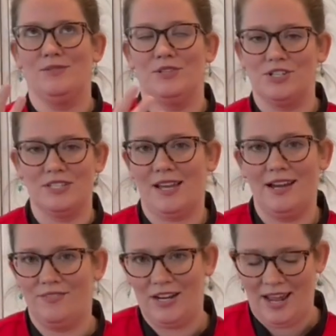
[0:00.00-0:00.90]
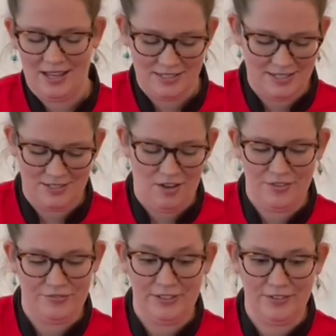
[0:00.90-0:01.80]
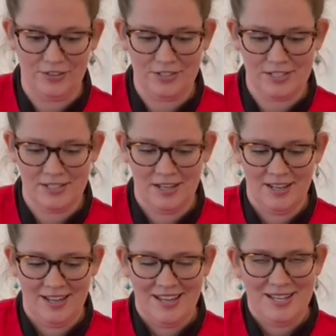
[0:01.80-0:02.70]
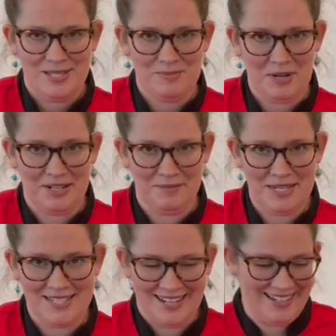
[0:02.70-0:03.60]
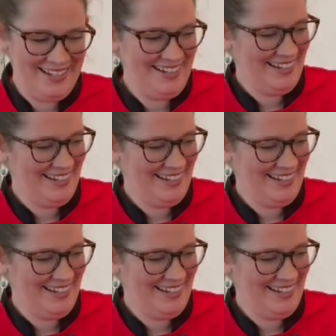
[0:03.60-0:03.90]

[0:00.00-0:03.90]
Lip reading: so it just kind of enhances all the flavors. It's pretty amazing.